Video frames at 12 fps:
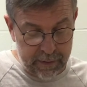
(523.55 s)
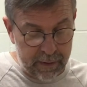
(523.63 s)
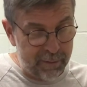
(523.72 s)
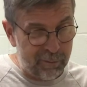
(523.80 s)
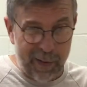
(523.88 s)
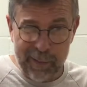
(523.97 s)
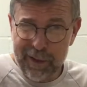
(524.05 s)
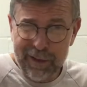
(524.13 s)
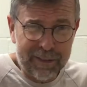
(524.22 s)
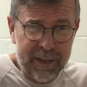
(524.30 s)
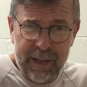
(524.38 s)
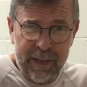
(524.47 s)
Maybe it'll
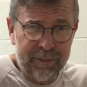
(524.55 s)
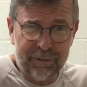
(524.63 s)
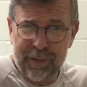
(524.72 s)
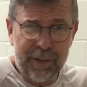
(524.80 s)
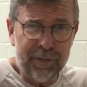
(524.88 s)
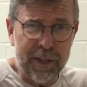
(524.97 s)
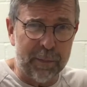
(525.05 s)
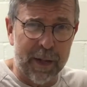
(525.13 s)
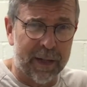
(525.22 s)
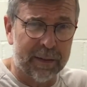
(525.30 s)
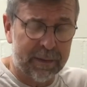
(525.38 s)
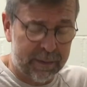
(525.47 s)
take you 50
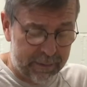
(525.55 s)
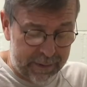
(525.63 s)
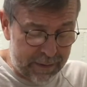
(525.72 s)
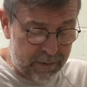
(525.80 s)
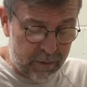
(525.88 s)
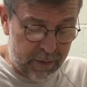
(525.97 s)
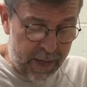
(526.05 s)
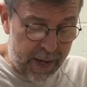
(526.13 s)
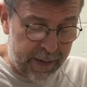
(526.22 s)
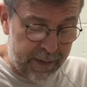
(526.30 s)
minutes. That's okay.